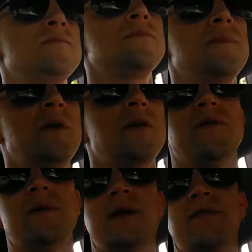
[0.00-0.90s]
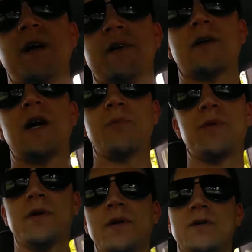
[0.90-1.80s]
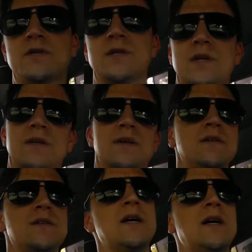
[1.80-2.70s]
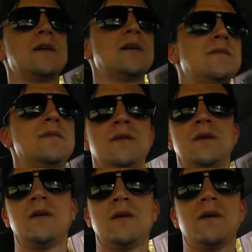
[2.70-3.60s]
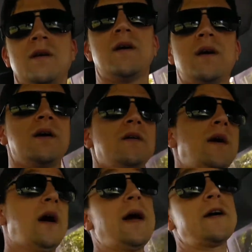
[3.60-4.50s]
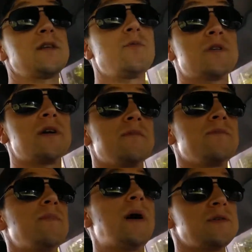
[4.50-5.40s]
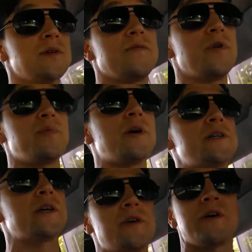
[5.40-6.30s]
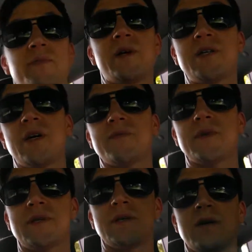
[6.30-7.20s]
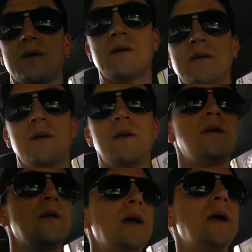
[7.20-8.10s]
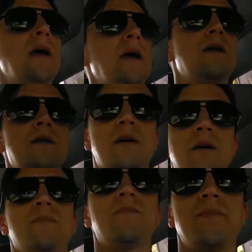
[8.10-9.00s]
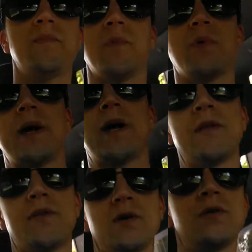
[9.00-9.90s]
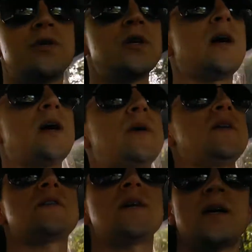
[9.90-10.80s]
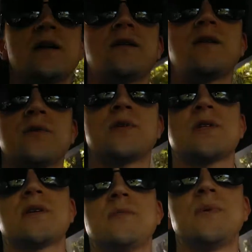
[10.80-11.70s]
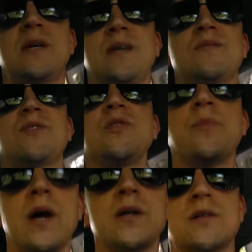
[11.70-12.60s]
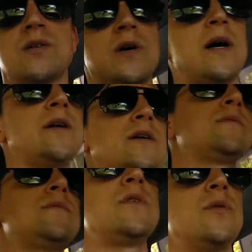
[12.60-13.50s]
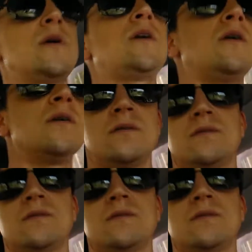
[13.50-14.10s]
you know, I had found a couple of those and then decided uh, I actually was gonna. I was looking for a project truck for myself this year, and um, when I got the new job, I decided that it was just going to be too much to try to do it all.